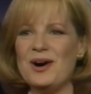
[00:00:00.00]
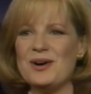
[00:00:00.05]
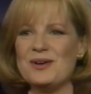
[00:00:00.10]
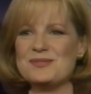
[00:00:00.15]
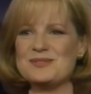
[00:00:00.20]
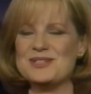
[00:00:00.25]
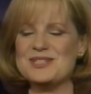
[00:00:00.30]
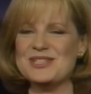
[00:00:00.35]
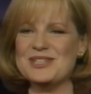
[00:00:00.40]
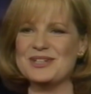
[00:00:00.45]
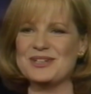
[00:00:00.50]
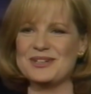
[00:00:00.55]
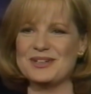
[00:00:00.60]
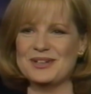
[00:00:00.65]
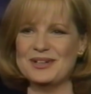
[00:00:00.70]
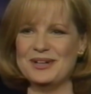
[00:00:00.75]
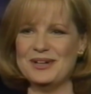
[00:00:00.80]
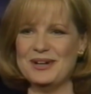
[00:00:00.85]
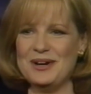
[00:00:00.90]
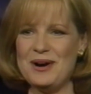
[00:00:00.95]
Oh,
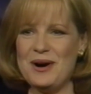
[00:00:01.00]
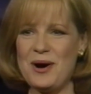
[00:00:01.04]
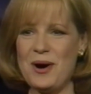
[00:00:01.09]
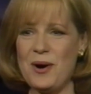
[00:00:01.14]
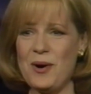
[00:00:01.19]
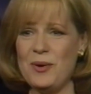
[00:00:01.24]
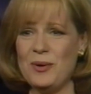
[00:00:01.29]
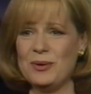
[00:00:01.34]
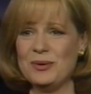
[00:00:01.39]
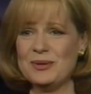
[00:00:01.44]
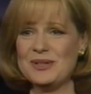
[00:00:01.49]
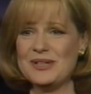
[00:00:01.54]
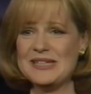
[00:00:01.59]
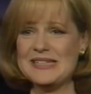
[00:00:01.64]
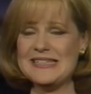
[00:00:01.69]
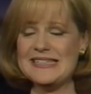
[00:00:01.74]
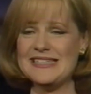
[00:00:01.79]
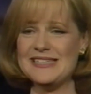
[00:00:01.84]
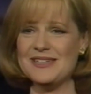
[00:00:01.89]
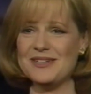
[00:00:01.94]
dear. Oh,
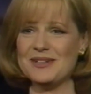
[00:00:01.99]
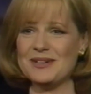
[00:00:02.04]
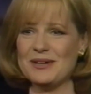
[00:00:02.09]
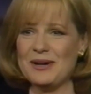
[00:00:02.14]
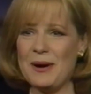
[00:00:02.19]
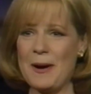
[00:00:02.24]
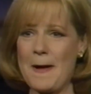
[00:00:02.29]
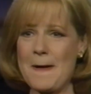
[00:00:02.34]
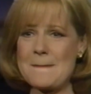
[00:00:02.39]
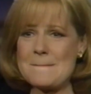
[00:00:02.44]
dear.